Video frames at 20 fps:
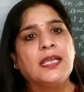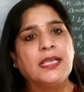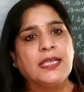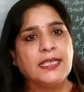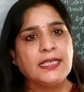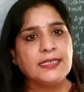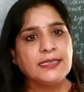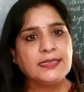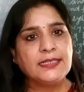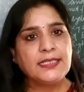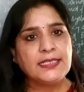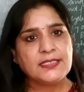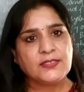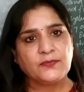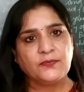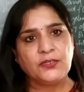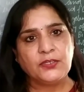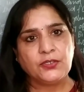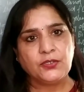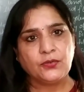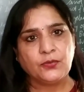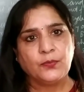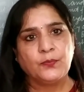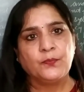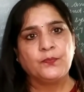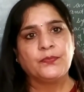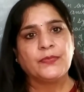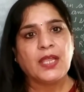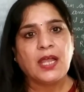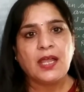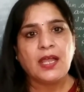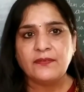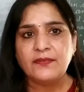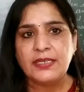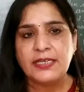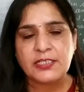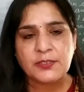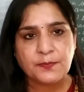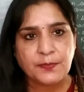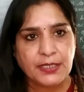In this video I will
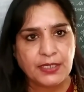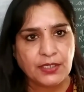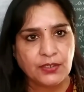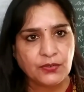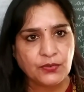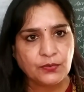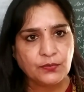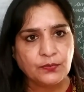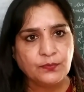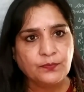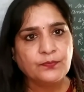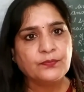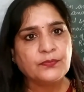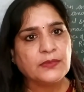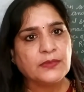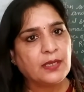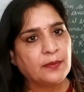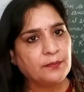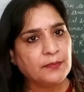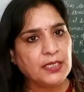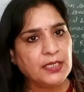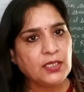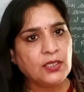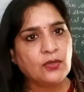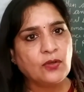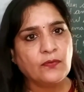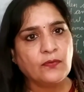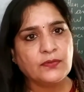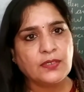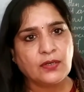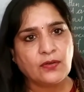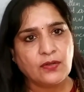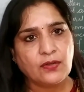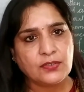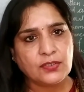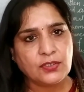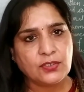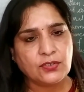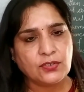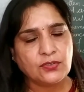explain you the meaning of the
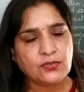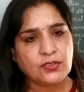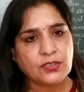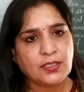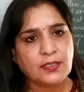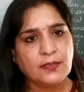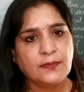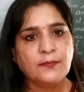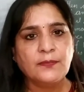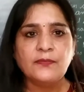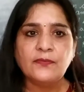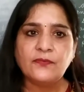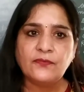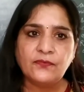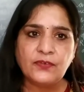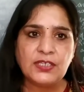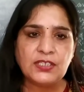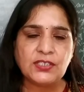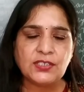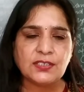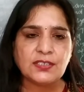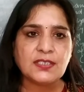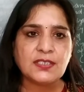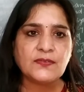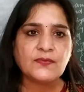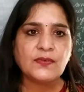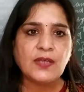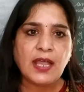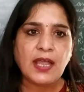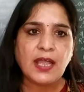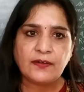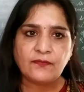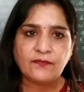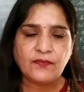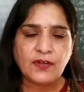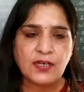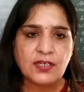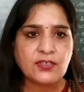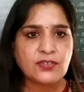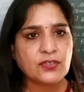Constitution, features and
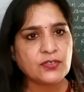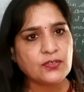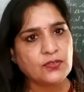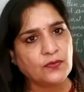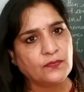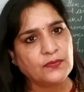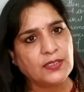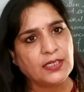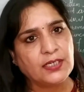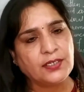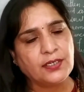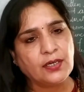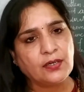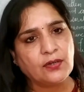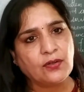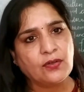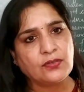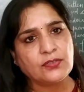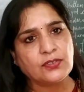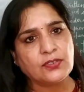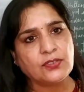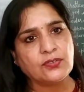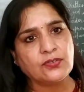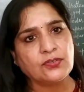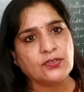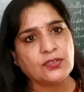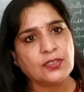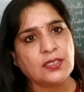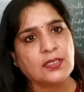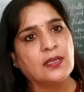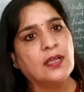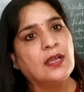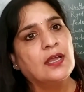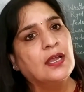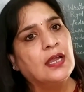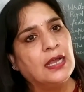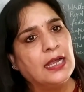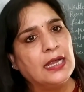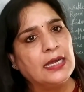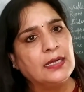functions of the Indian Constitution
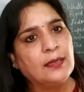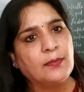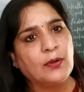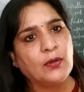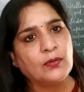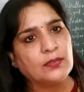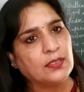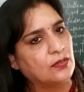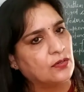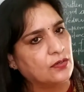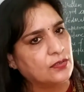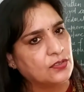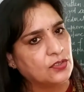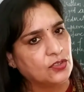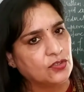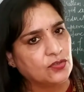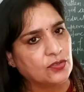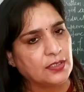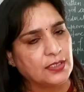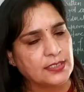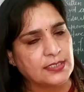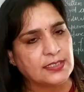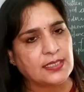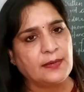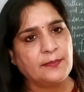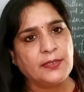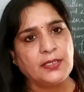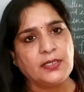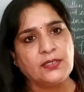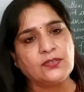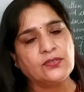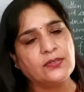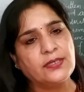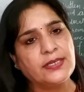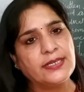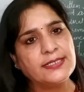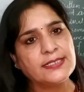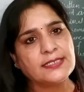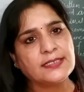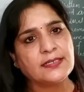and about the Constituent Assembly. So
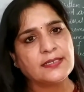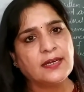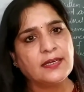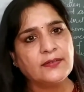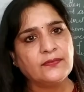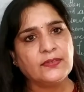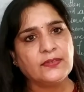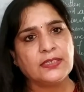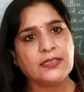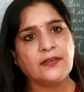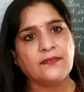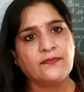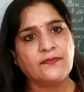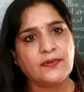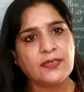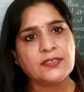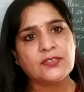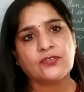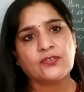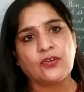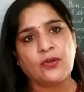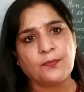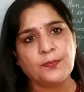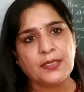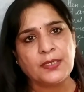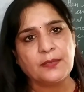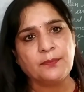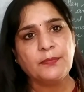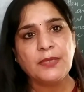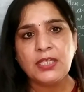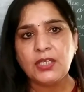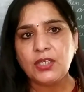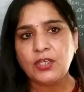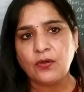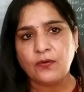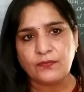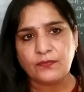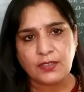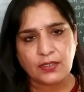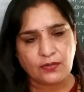let's start with the first topic, meaning
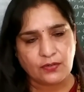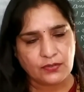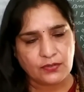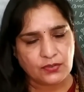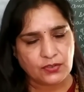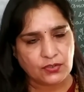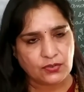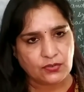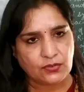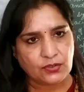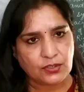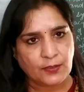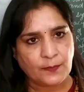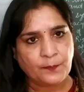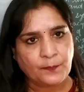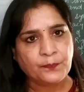of the Constitution.